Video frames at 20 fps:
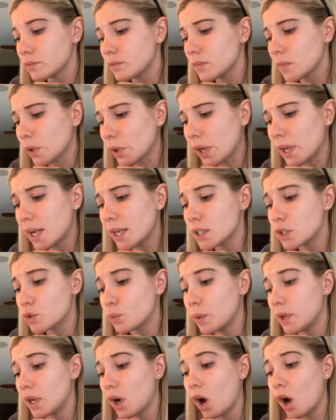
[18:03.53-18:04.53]
has
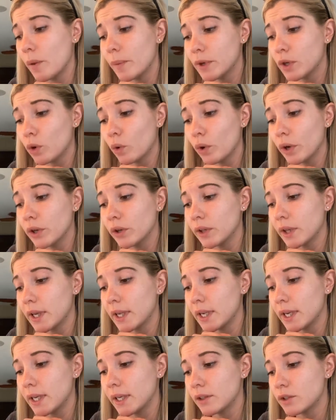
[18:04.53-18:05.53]
sweet almond oil
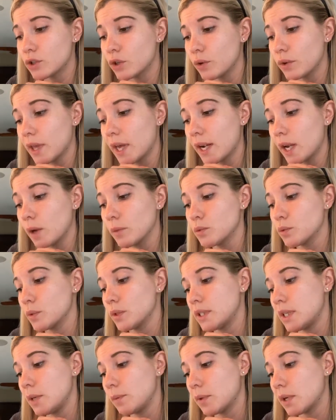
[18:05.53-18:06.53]
in it, so that helps with
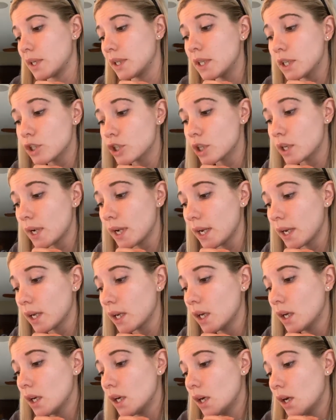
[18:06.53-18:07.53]
deep
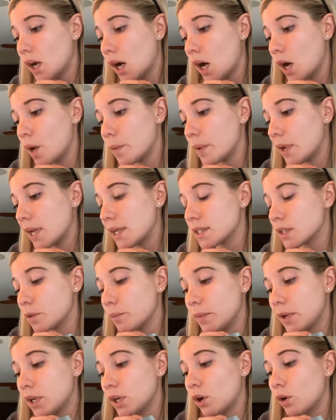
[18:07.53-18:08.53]
conditioning. It has
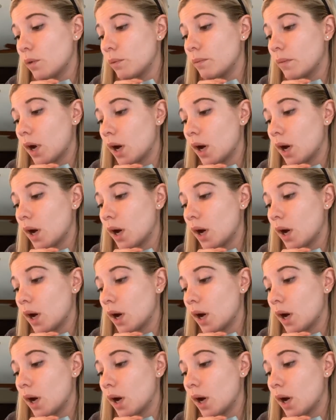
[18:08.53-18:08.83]
amido.